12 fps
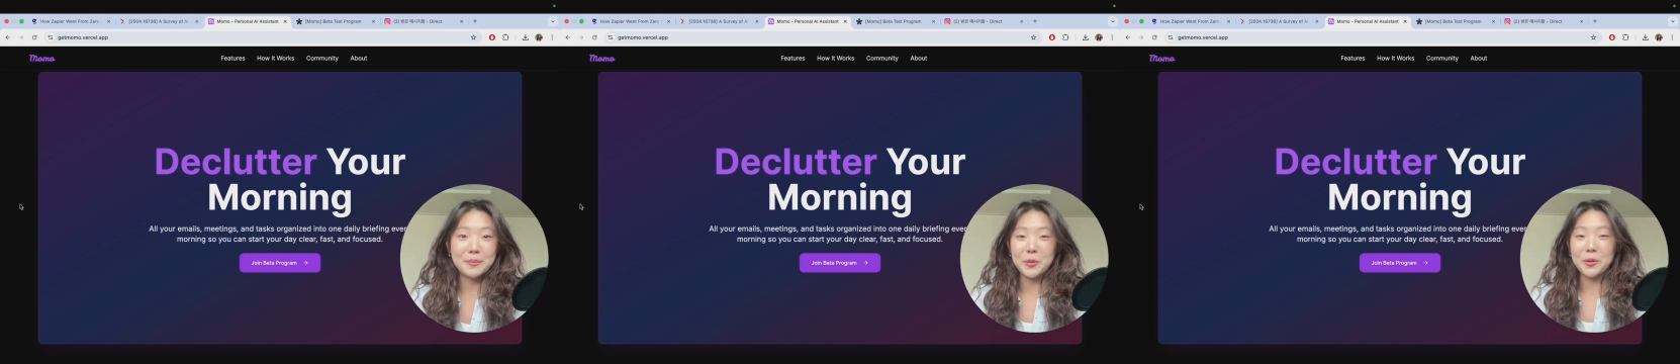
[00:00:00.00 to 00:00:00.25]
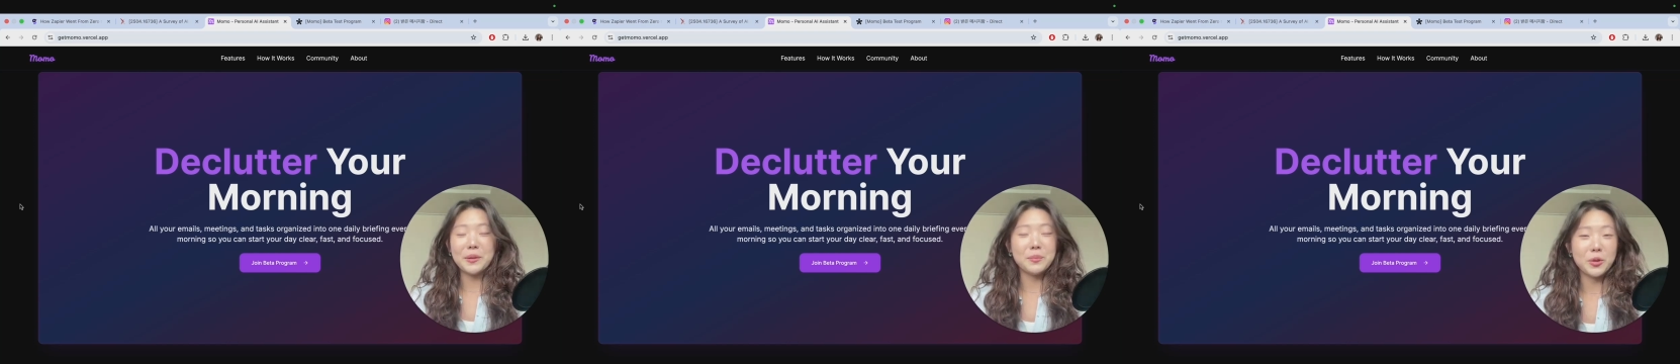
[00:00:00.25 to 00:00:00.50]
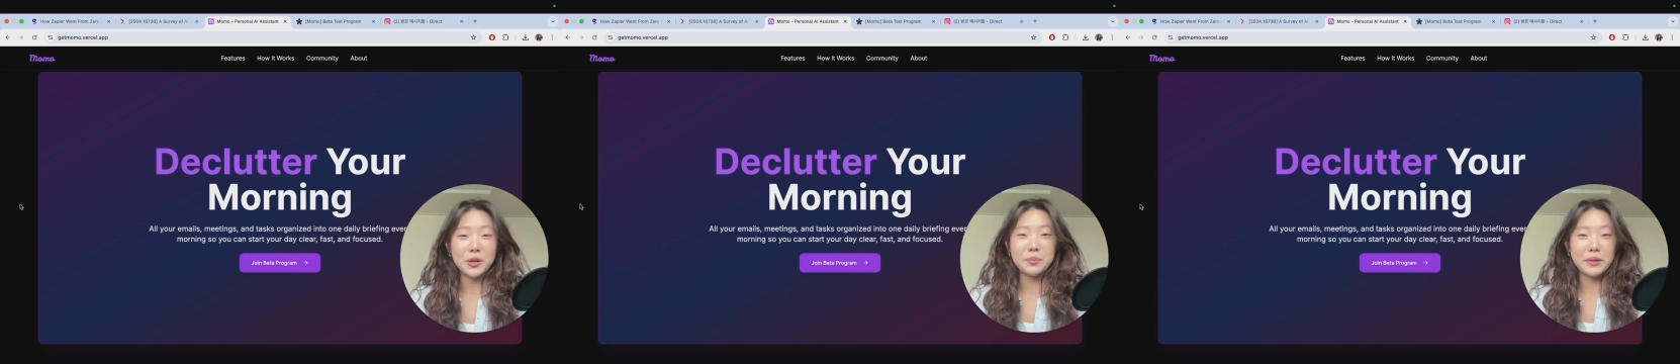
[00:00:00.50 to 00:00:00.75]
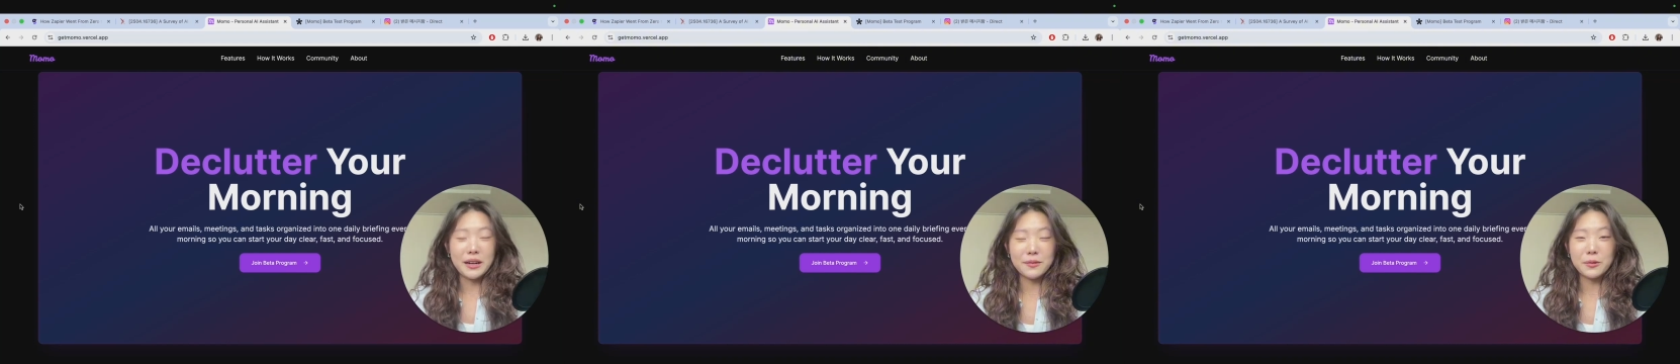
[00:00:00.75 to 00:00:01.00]
more and more
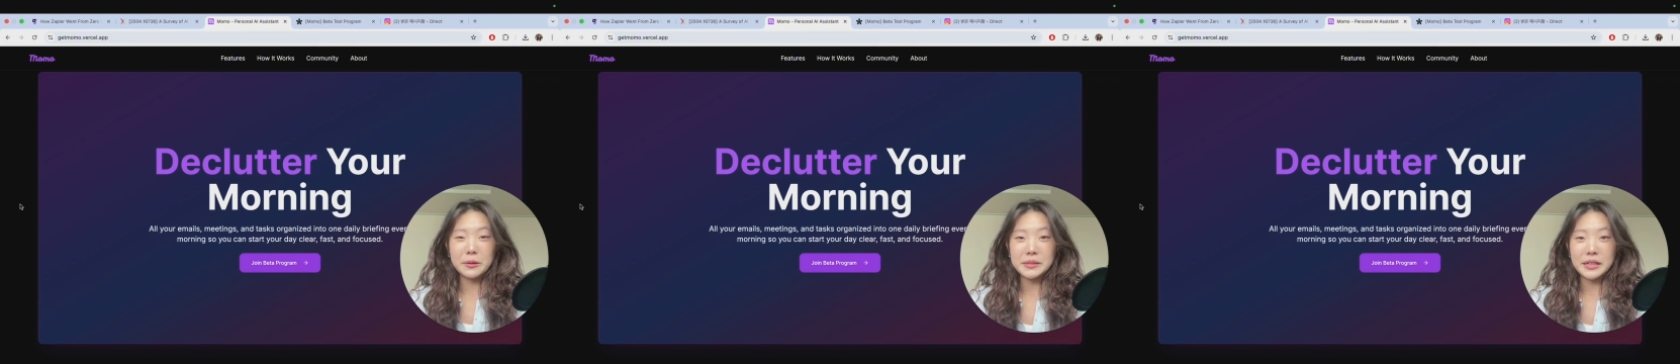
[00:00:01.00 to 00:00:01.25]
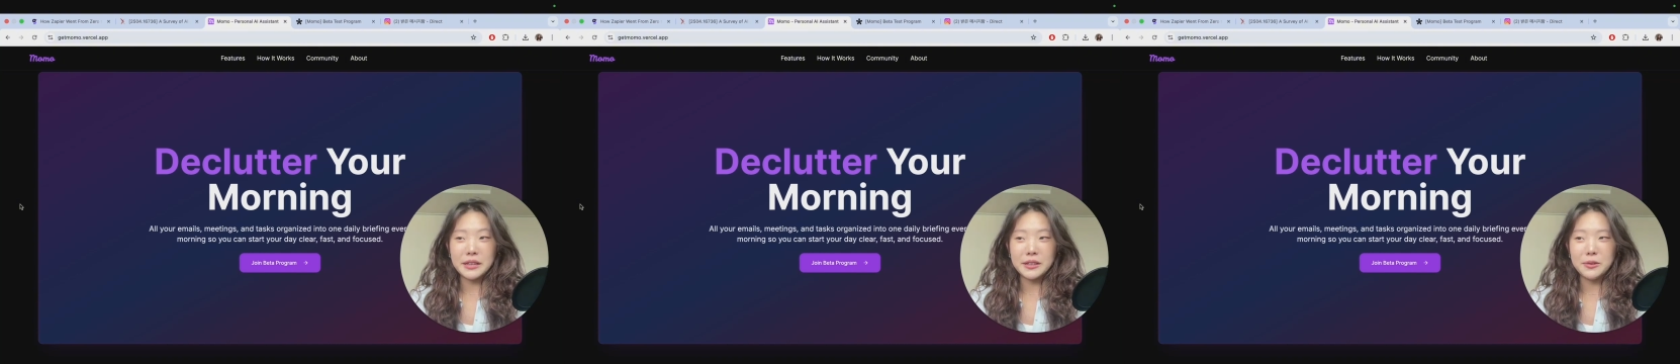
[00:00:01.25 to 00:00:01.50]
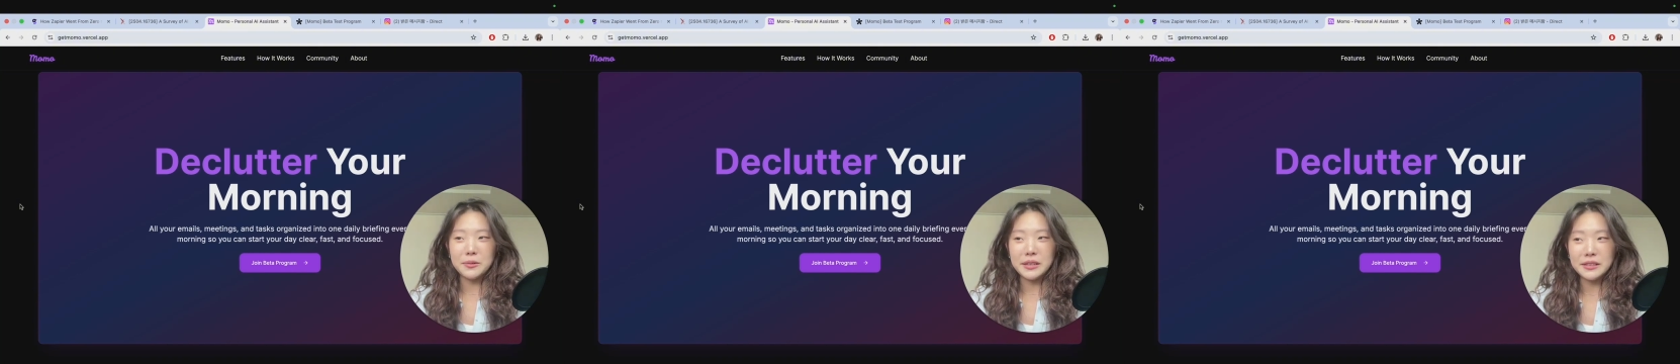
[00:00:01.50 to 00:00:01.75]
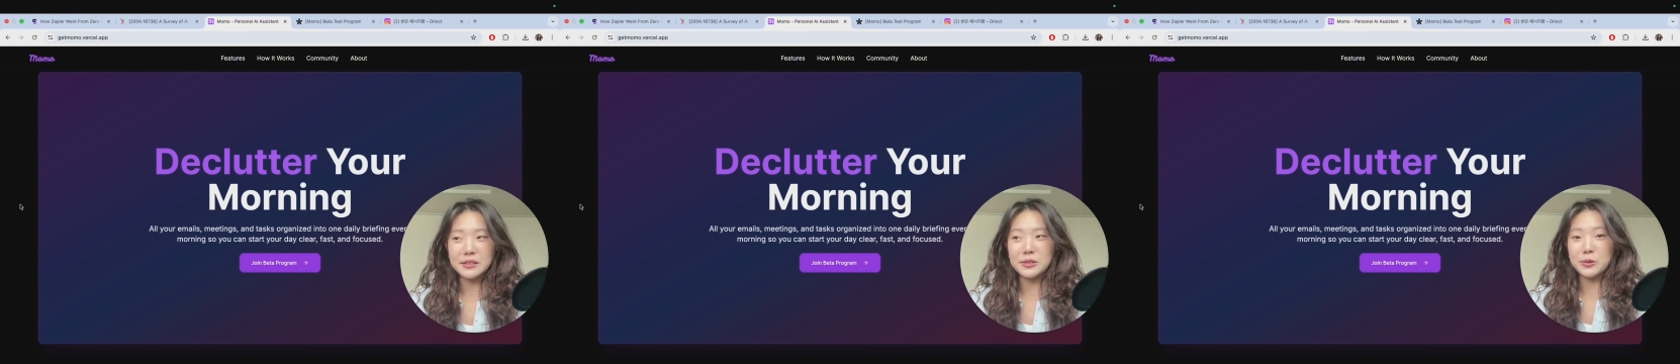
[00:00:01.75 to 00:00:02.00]
platforms that you
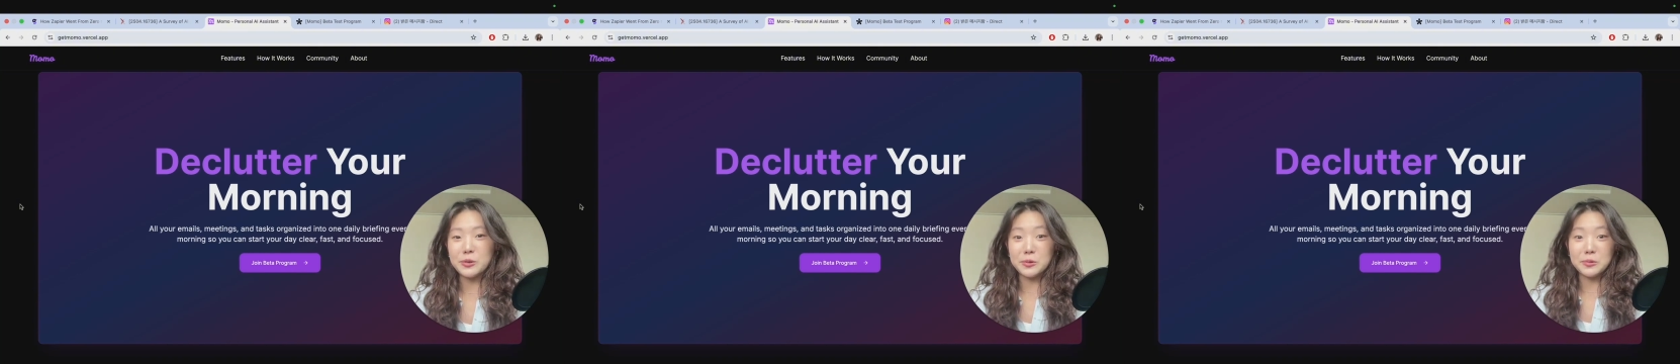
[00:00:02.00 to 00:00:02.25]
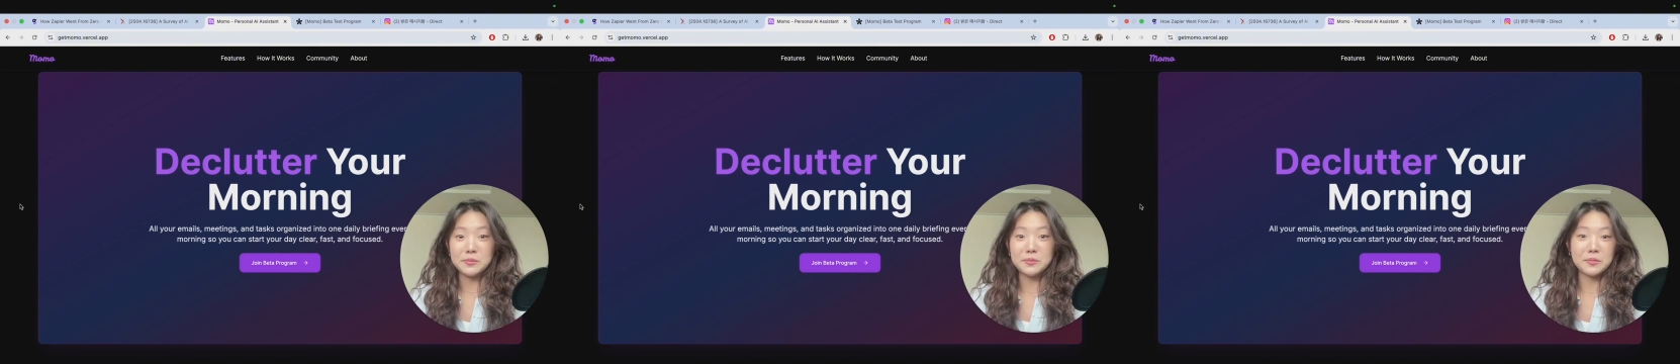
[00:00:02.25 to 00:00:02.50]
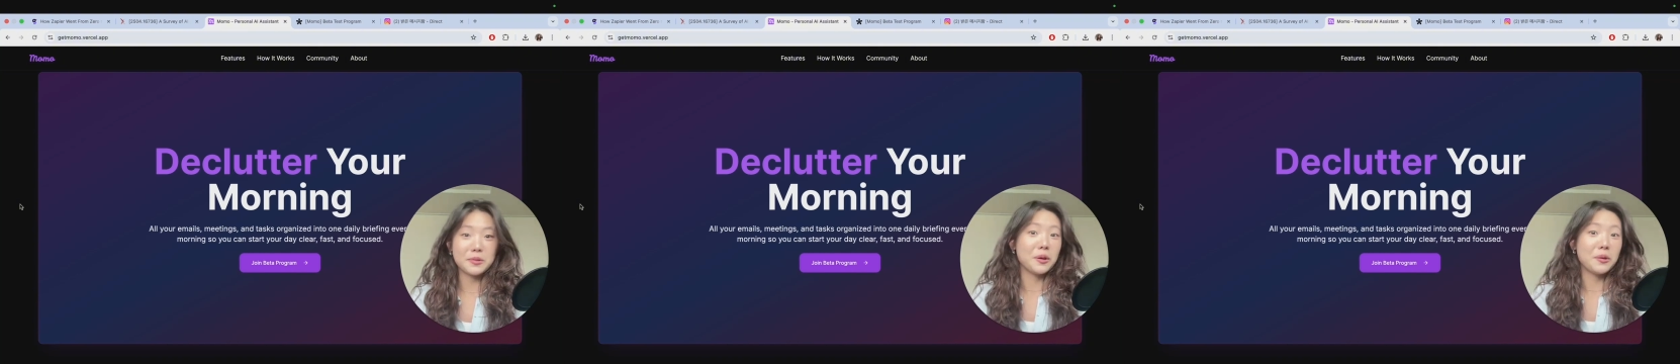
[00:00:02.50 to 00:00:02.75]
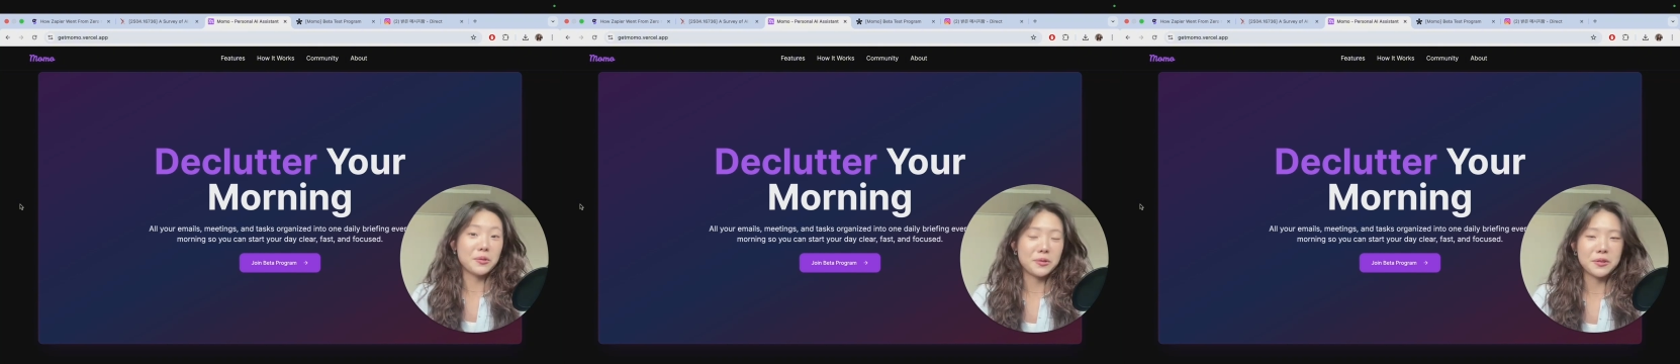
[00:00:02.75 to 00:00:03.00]
need to
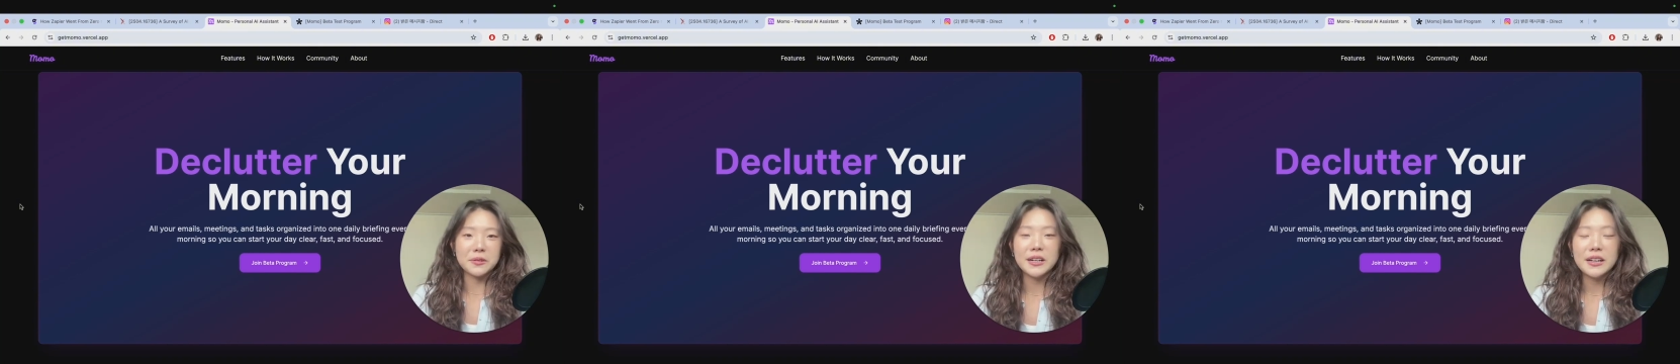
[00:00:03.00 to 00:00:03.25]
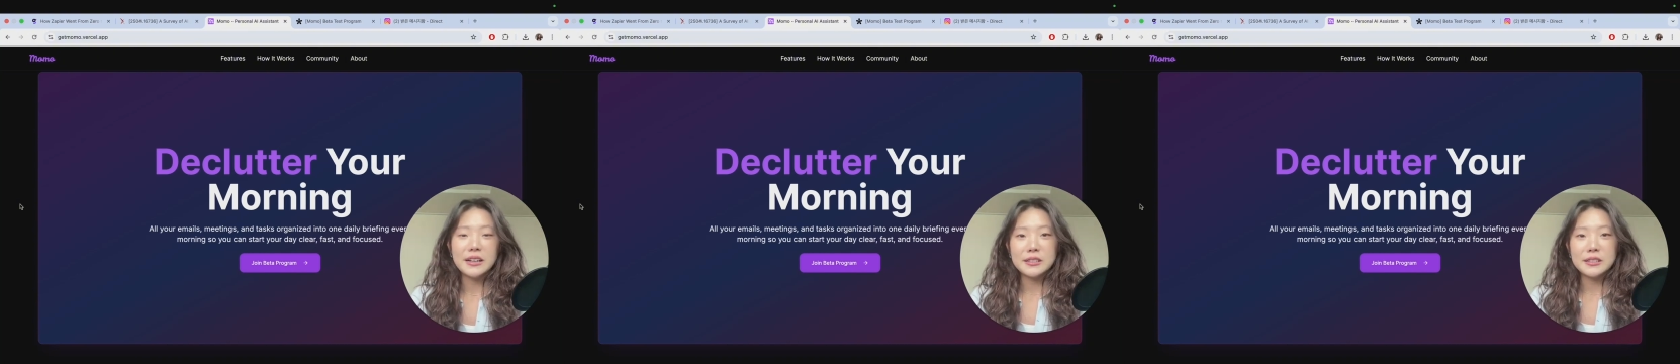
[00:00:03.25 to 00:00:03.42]
go through.